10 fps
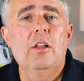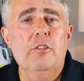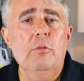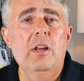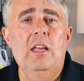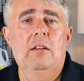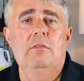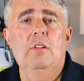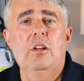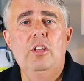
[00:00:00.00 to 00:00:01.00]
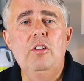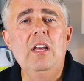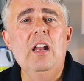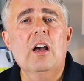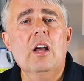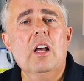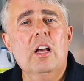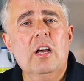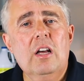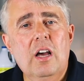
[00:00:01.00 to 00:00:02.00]
3, you need a
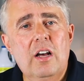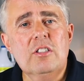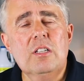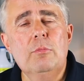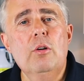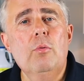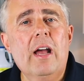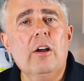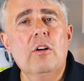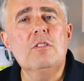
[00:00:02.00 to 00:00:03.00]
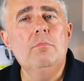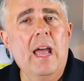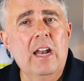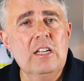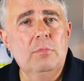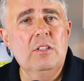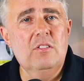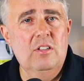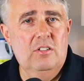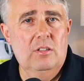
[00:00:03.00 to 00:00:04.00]
customer records management
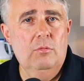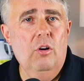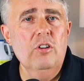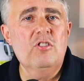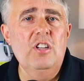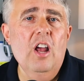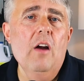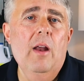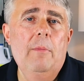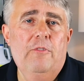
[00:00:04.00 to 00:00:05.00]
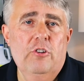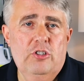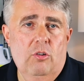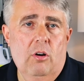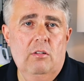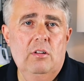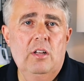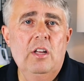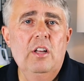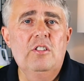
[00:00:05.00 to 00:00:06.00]
system, or CRM for short.
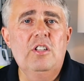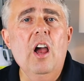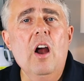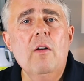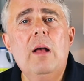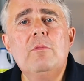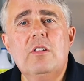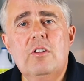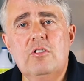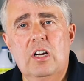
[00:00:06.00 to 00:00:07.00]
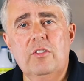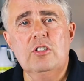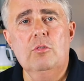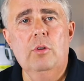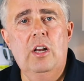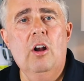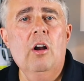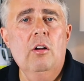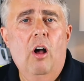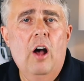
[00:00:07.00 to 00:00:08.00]
CRMs in the service arena
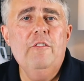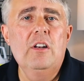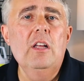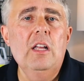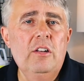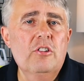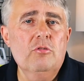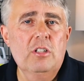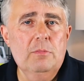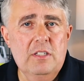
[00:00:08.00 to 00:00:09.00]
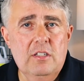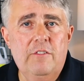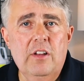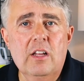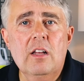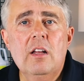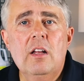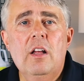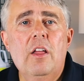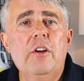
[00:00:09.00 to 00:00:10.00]
are often industry specific.
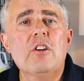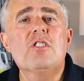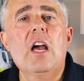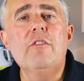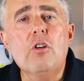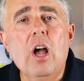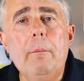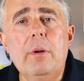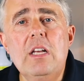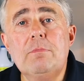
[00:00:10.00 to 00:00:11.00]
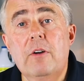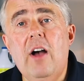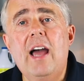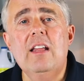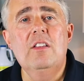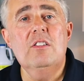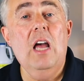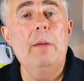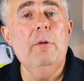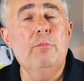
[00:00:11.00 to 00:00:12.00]
There are several companies providing this
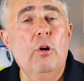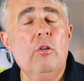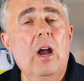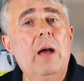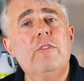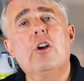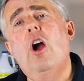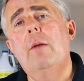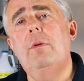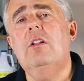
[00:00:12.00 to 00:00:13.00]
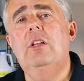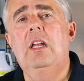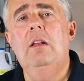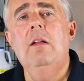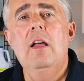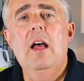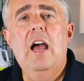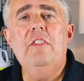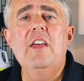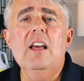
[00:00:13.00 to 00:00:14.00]
type of program for carpet cleaning.
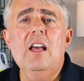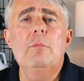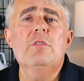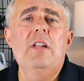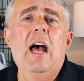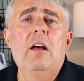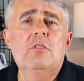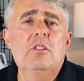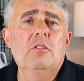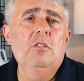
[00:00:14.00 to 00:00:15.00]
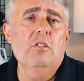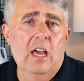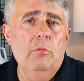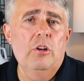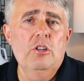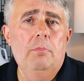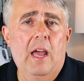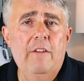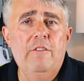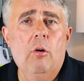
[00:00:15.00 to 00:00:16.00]
I think it comes down to you get what you
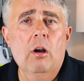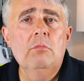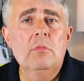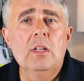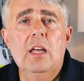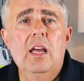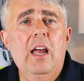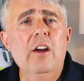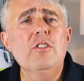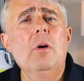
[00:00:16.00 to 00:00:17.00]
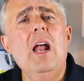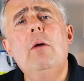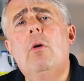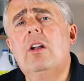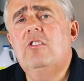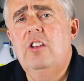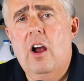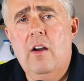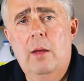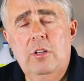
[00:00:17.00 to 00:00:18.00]
pay for. Here's what I want a
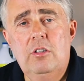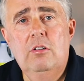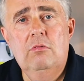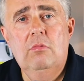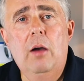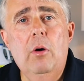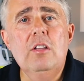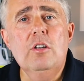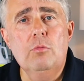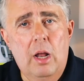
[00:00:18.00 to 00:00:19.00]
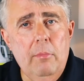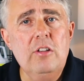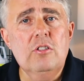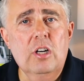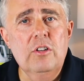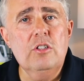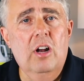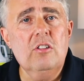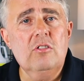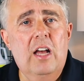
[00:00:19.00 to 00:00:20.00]
CRM to do. I want it to run my service
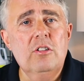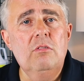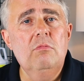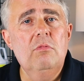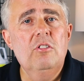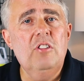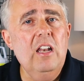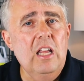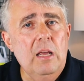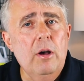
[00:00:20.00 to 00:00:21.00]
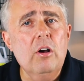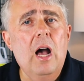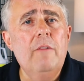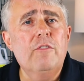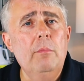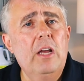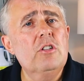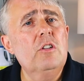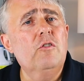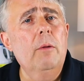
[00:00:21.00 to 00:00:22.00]
truck schedule, send email
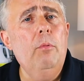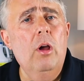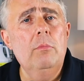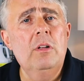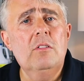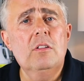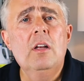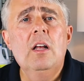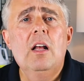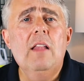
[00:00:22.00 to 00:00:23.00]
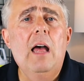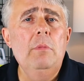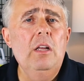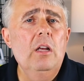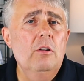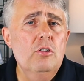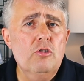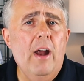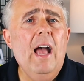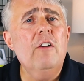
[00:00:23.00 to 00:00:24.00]
confirmations for appointments, let me
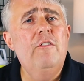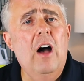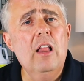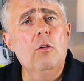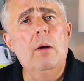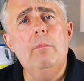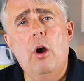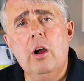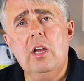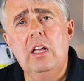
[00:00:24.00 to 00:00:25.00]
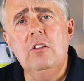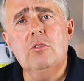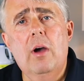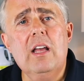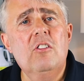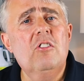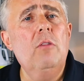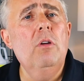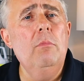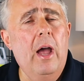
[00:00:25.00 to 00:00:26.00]
track follow-up marketing so I can
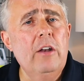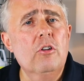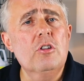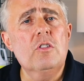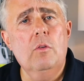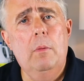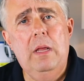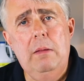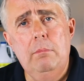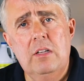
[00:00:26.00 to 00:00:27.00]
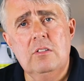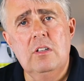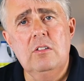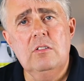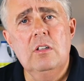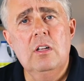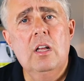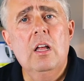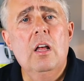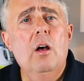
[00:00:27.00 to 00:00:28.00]
send reminders for repeat business.
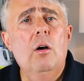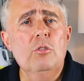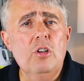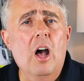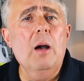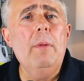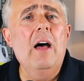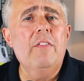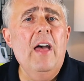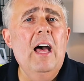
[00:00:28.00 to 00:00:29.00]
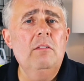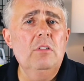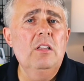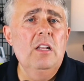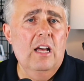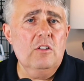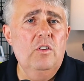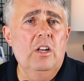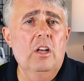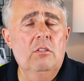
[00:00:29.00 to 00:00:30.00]
We'll talk about that in the next
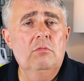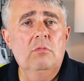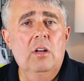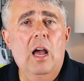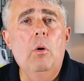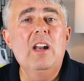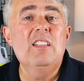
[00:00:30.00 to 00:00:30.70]
video. I want it